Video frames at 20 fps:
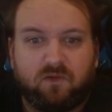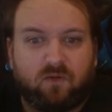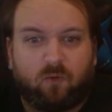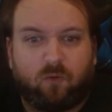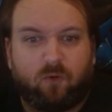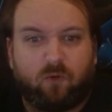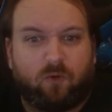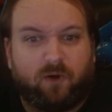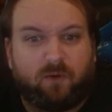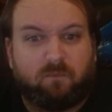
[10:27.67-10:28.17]

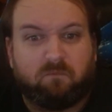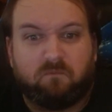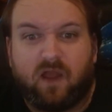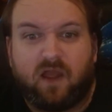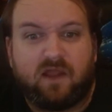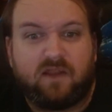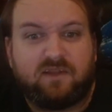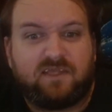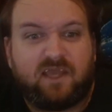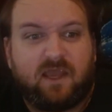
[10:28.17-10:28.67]
or
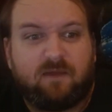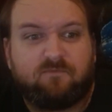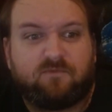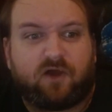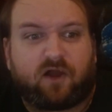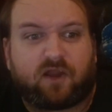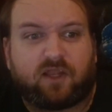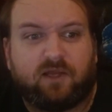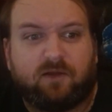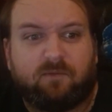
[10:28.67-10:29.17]
Tim
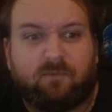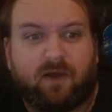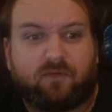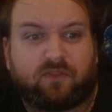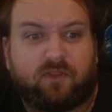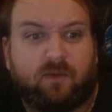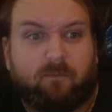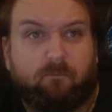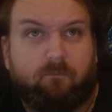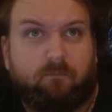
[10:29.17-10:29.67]
talking
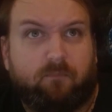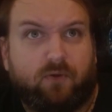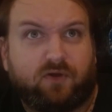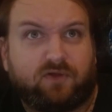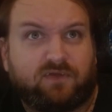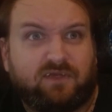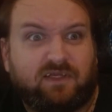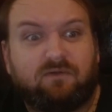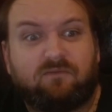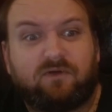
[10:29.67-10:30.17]
about the
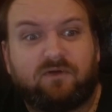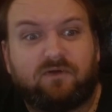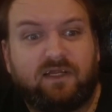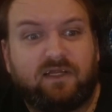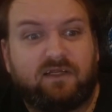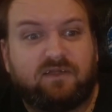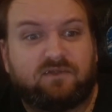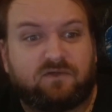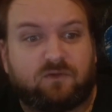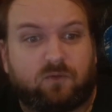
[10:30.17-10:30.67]
books he
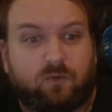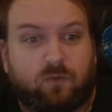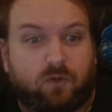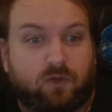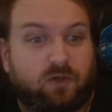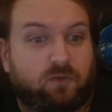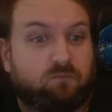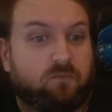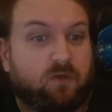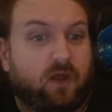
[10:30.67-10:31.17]
reads,
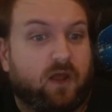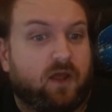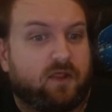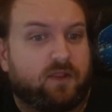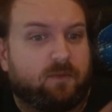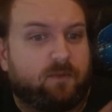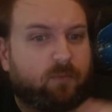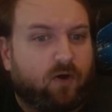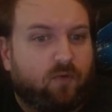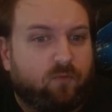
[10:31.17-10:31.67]
or
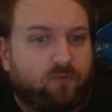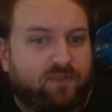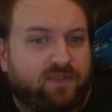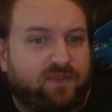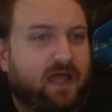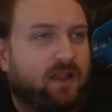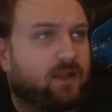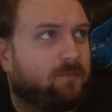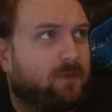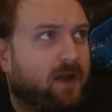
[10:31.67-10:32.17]
the part with
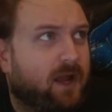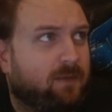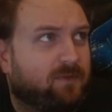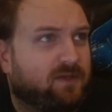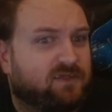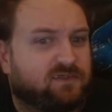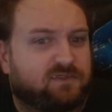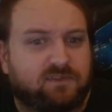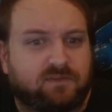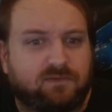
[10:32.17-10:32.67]
the
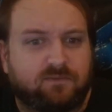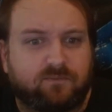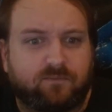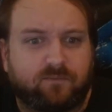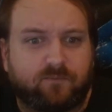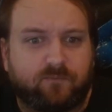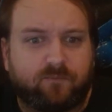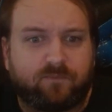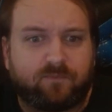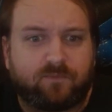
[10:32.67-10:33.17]
Gallimimus.
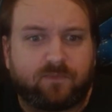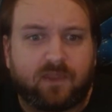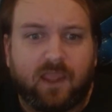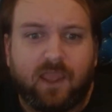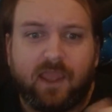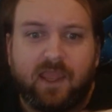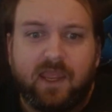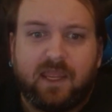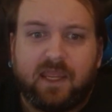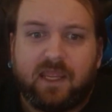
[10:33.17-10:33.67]

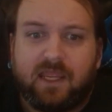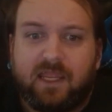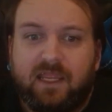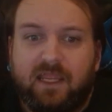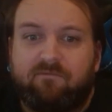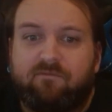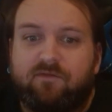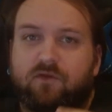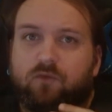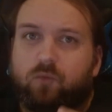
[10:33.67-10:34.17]

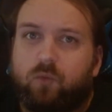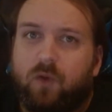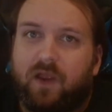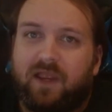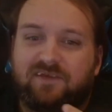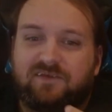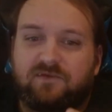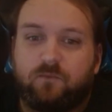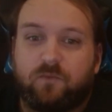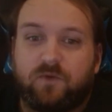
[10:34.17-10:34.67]
Even the
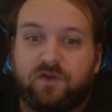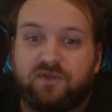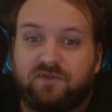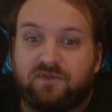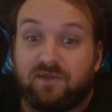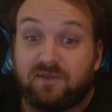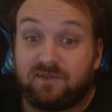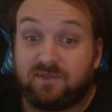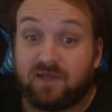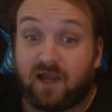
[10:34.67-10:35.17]
ways in
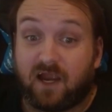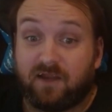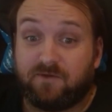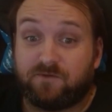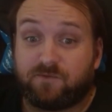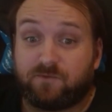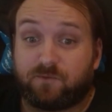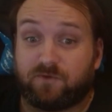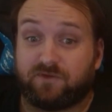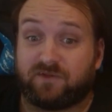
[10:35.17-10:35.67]
which the
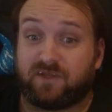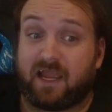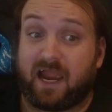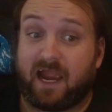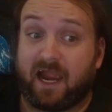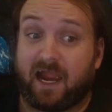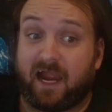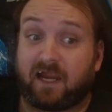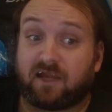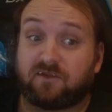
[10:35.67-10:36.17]
dinosaurs
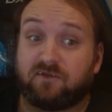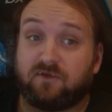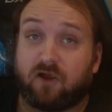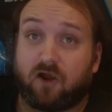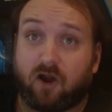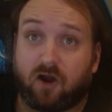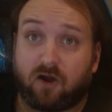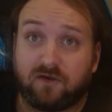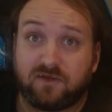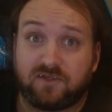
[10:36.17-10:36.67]
act
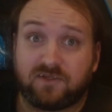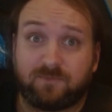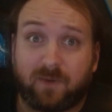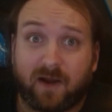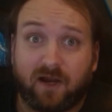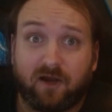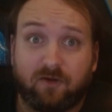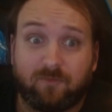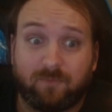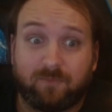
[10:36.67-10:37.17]
are
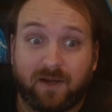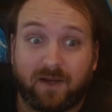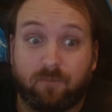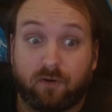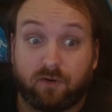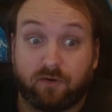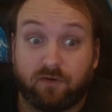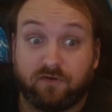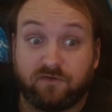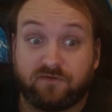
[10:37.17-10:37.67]
inspired by
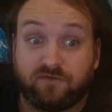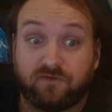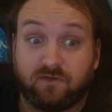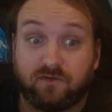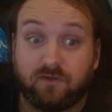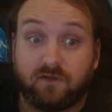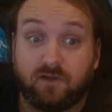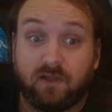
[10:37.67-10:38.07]
birds.